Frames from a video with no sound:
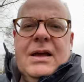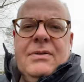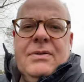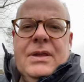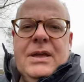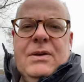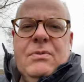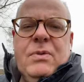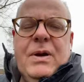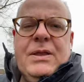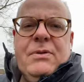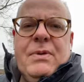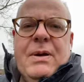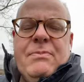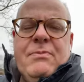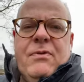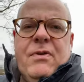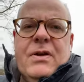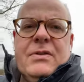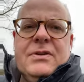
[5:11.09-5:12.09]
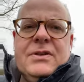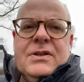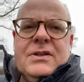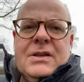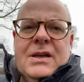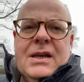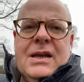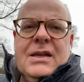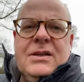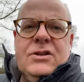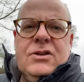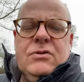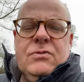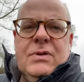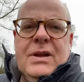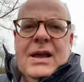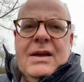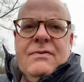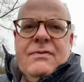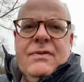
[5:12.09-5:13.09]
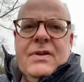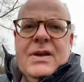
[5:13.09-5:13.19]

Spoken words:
the WeatherWeb fronts, and you'll have